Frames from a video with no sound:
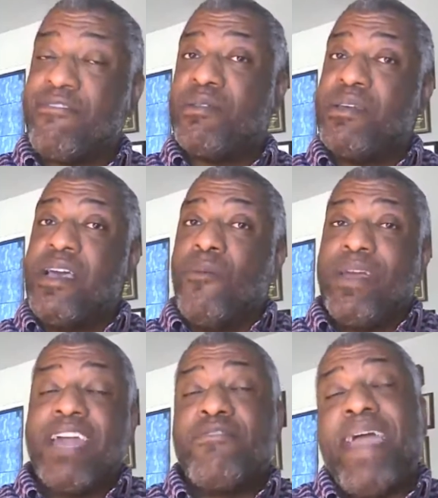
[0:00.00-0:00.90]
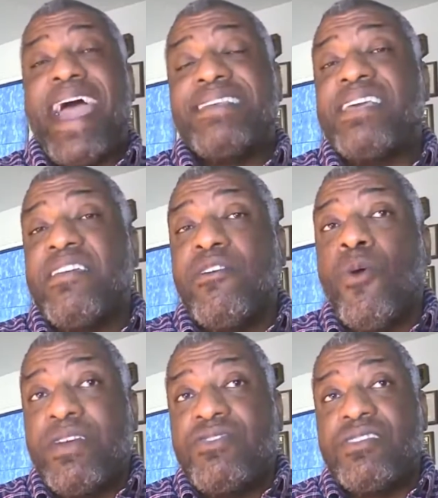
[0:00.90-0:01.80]
it from asking
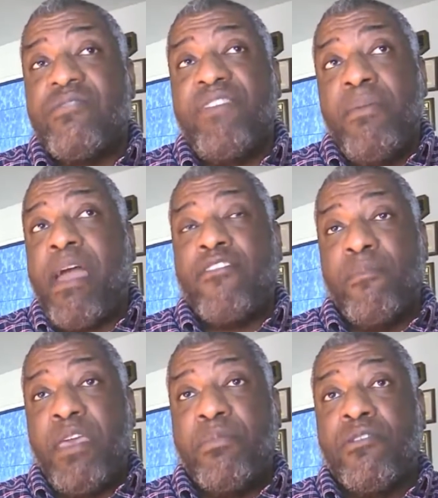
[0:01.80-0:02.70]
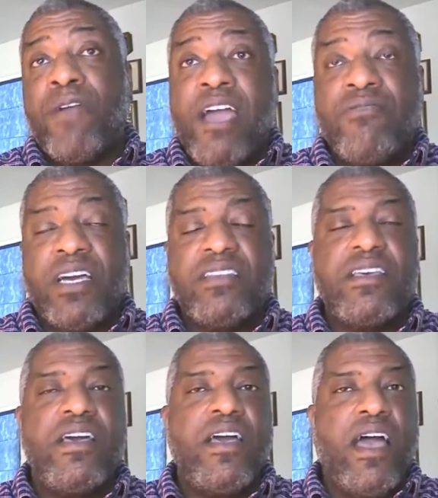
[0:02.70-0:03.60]
questions and feedback from people around
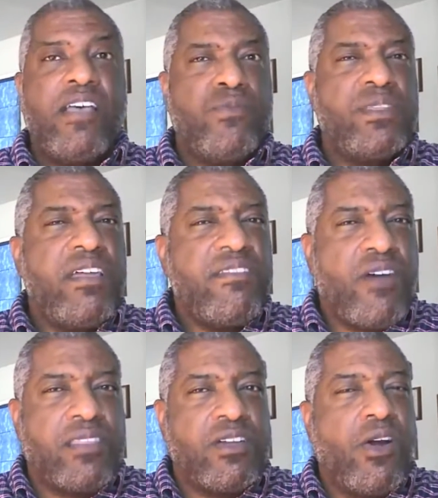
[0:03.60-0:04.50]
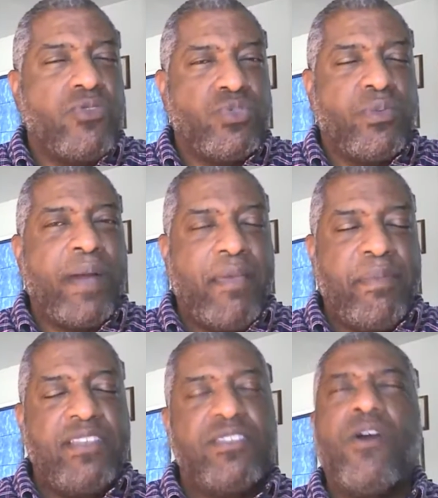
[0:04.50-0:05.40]
us as what they thought the culture might be.